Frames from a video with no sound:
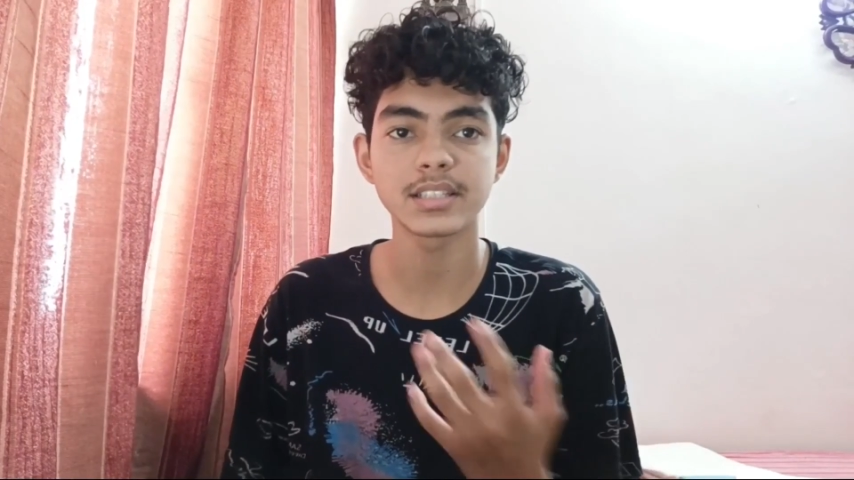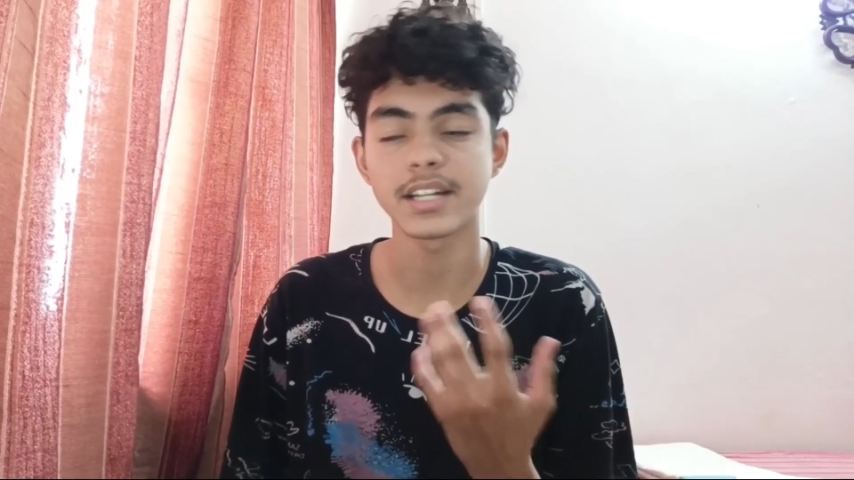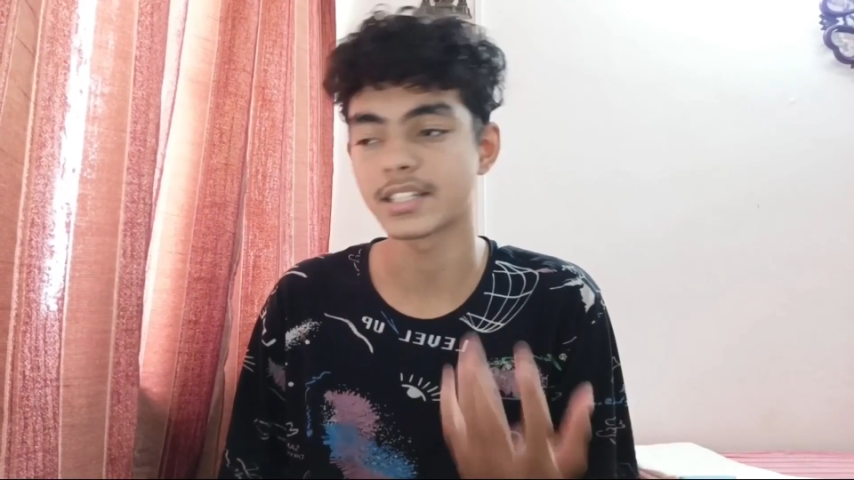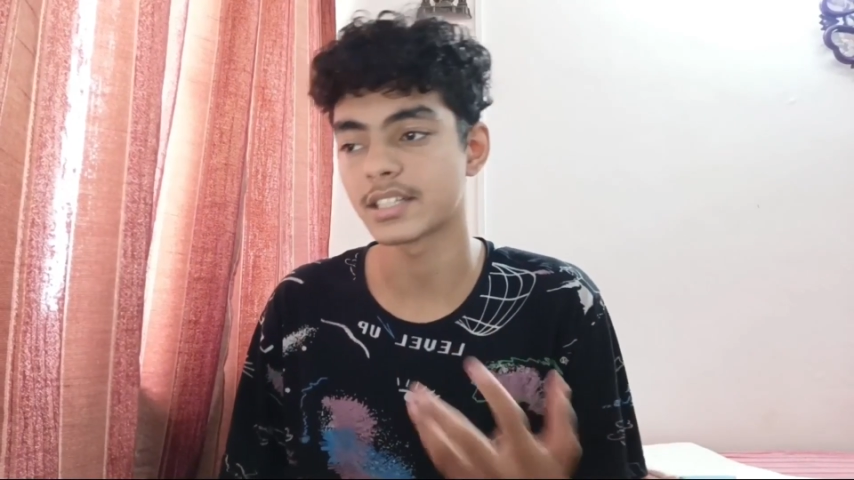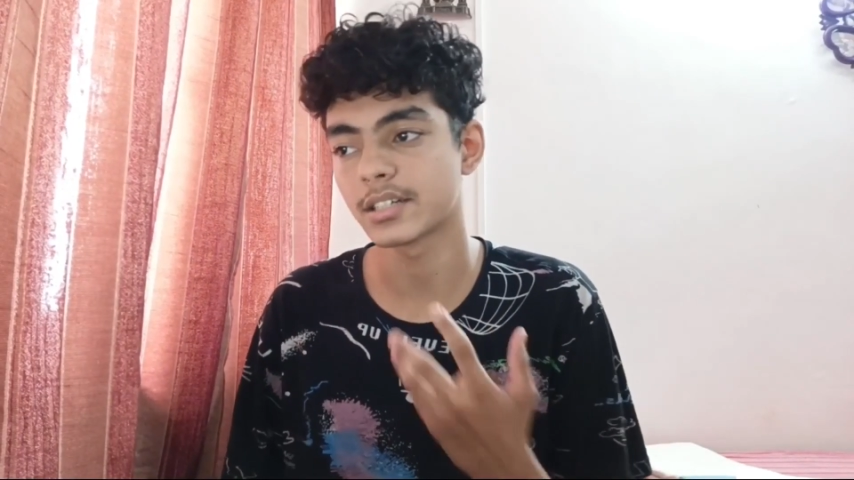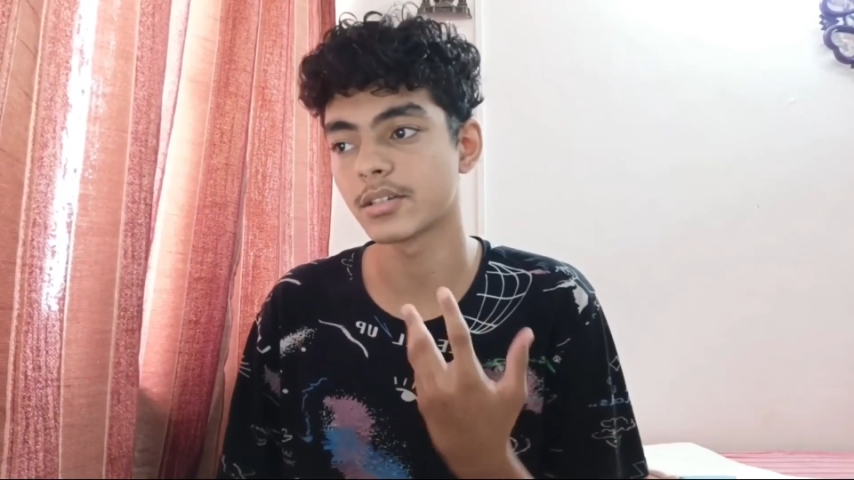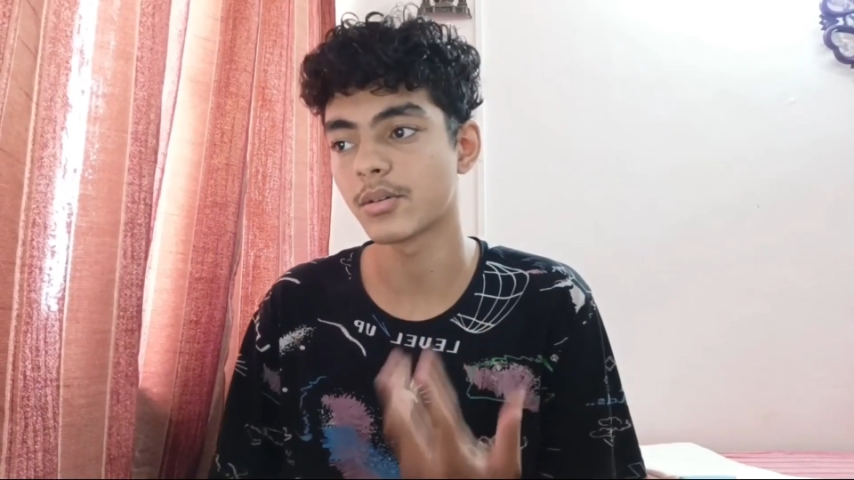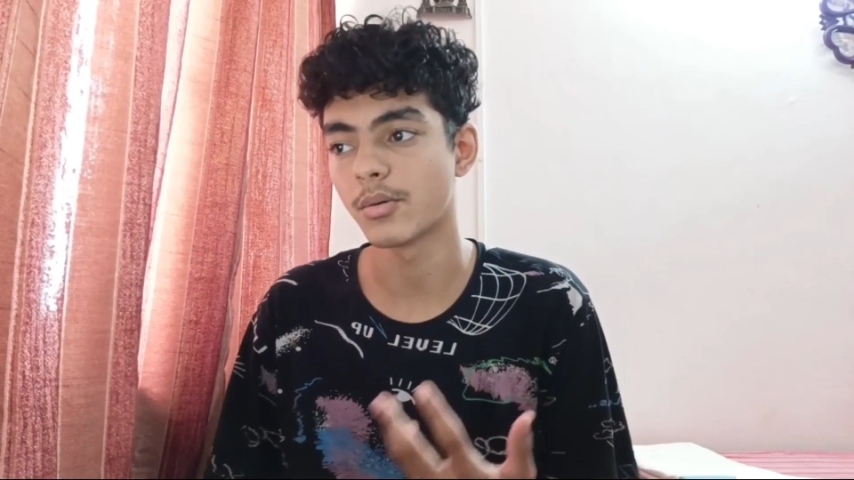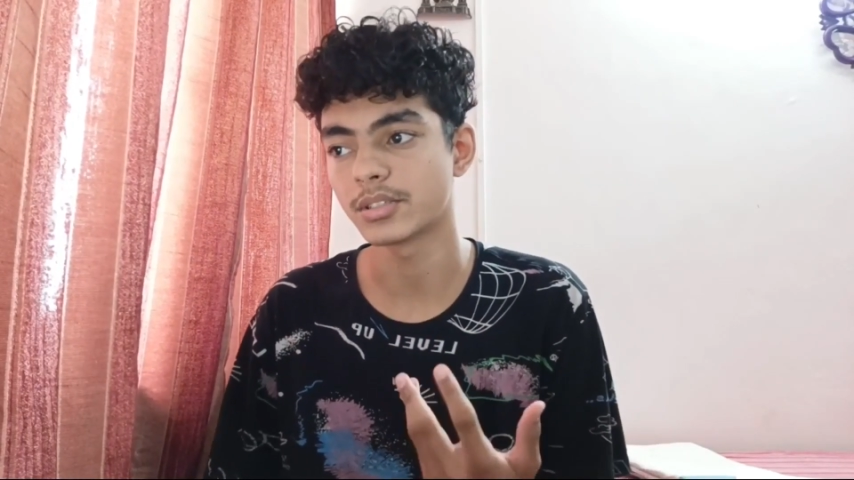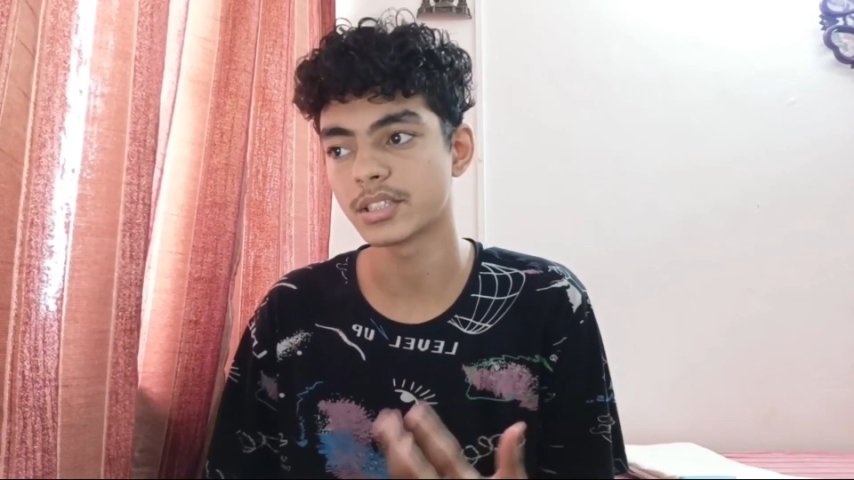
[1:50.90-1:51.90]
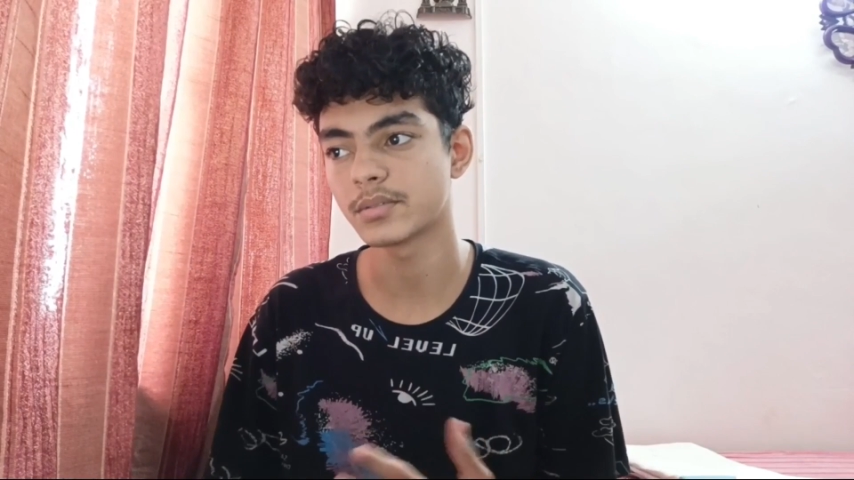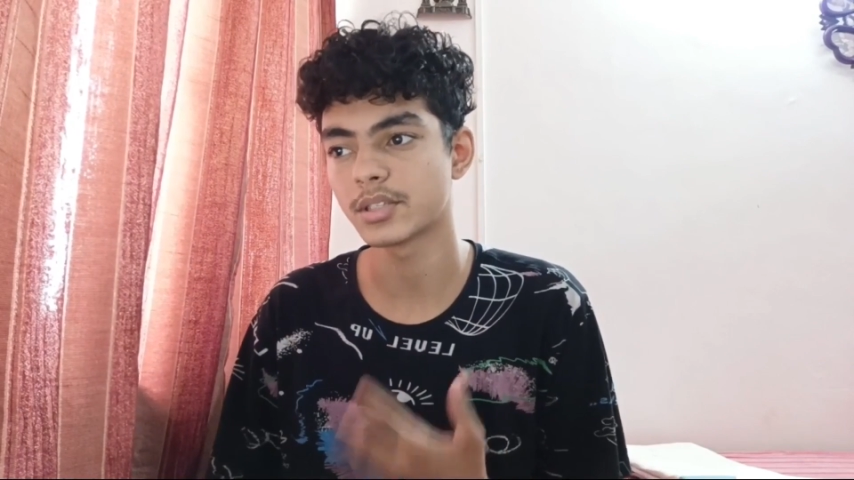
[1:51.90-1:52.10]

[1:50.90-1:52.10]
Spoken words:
and statistical courses,